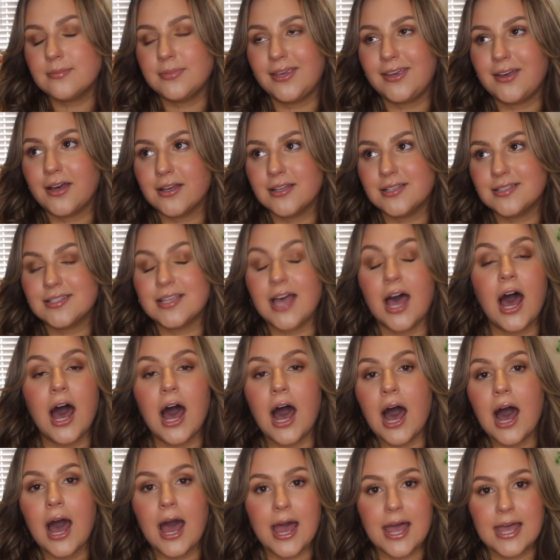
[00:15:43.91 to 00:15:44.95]
Because
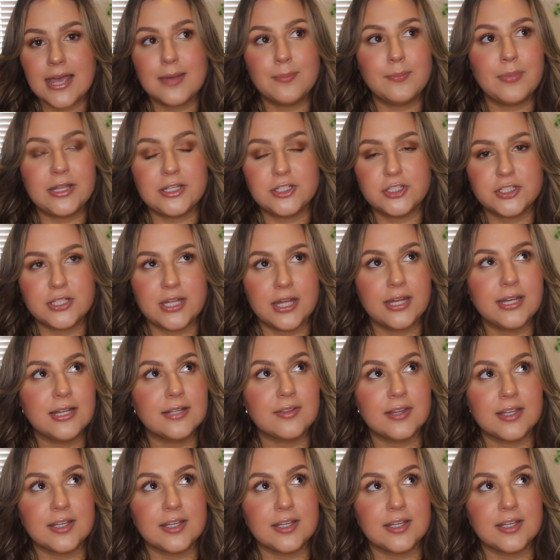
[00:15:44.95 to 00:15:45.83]
I binged it in